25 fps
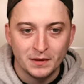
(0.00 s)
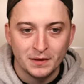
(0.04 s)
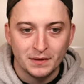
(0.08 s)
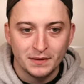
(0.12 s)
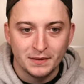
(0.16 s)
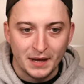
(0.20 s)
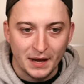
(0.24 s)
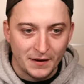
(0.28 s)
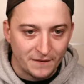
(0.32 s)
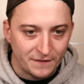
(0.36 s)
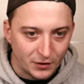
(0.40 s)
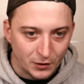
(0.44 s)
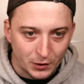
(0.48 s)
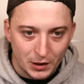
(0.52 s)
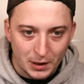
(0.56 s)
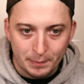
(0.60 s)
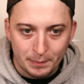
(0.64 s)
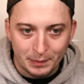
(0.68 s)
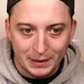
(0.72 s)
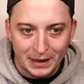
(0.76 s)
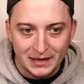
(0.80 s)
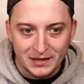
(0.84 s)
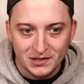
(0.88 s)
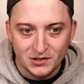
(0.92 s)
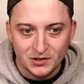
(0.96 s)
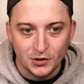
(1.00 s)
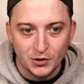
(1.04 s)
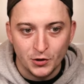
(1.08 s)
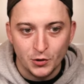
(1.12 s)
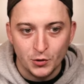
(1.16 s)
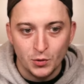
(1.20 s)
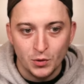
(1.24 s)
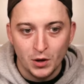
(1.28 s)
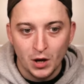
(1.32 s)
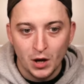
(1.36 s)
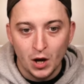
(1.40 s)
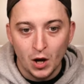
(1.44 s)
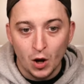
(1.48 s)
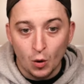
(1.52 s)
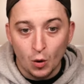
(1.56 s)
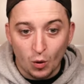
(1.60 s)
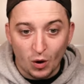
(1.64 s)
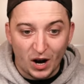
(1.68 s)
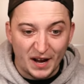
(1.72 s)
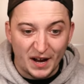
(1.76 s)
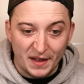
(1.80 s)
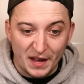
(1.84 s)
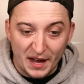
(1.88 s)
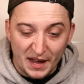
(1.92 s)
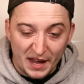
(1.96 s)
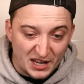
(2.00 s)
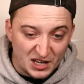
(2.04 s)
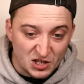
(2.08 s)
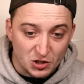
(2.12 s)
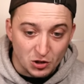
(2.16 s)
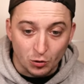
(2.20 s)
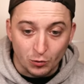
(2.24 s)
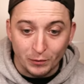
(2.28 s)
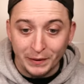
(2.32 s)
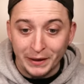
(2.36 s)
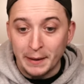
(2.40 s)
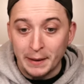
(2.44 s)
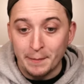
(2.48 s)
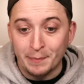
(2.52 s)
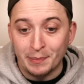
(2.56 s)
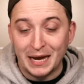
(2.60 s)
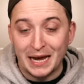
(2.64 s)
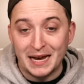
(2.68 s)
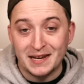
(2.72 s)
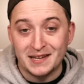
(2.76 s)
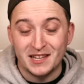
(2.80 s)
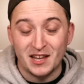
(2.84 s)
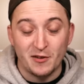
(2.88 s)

They're very blessed to, well, it's not really blessed.